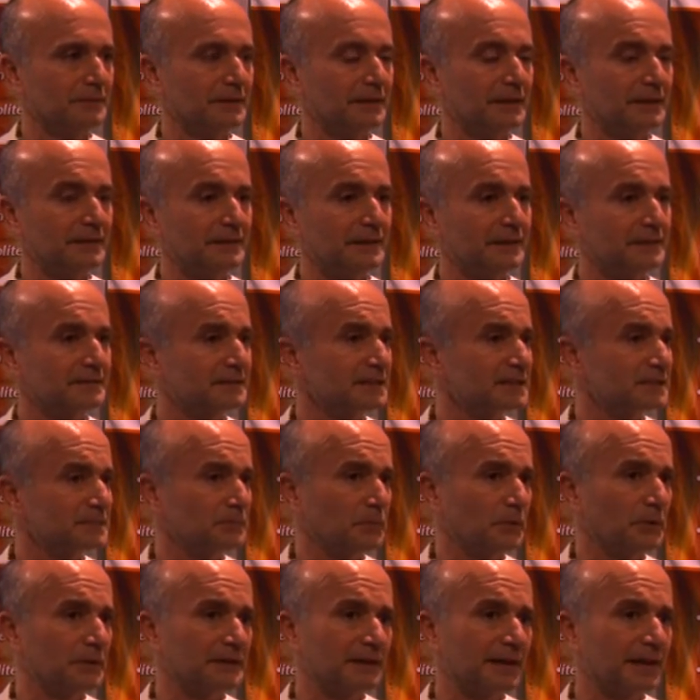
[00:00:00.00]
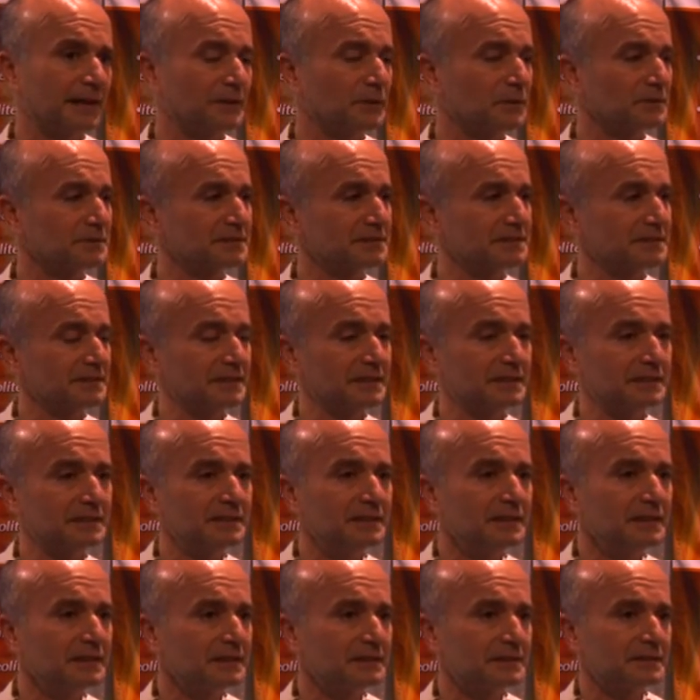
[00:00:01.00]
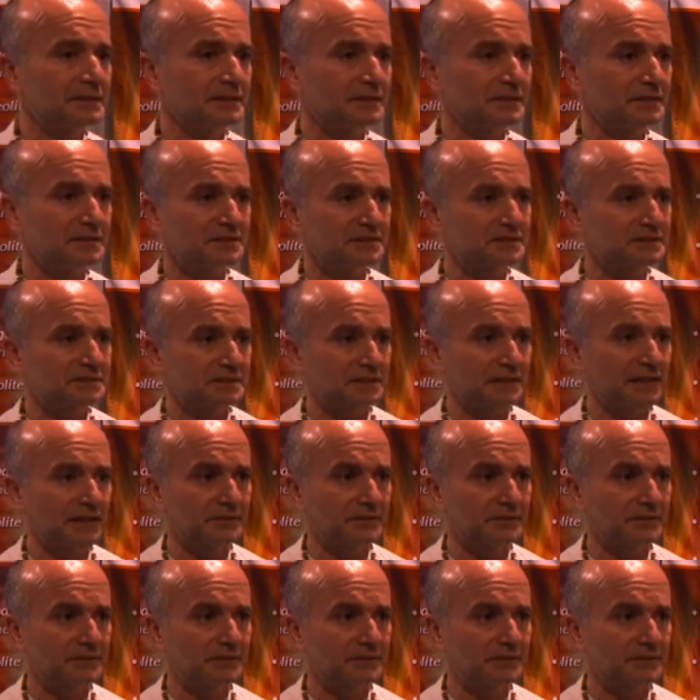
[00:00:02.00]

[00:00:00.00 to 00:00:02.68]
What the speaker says: And at this point, I don't see the urgency.